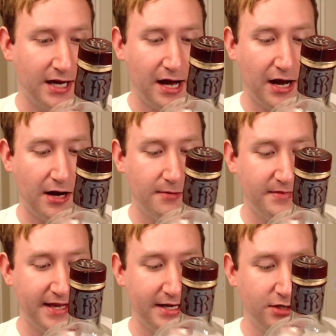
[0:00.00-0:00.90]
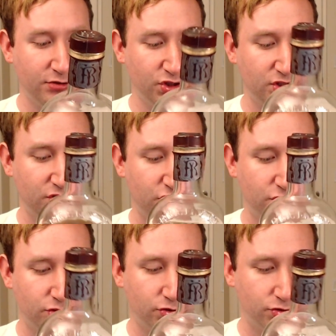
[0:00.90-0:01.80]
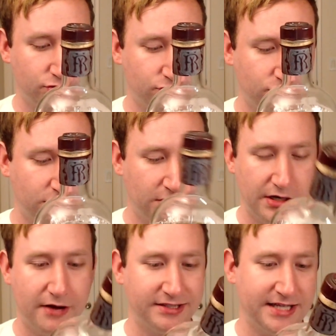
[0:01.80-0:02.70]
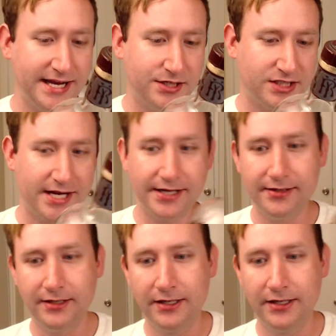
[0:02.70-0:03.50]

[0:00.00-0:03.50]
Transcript: They used to. No, it's not age stated.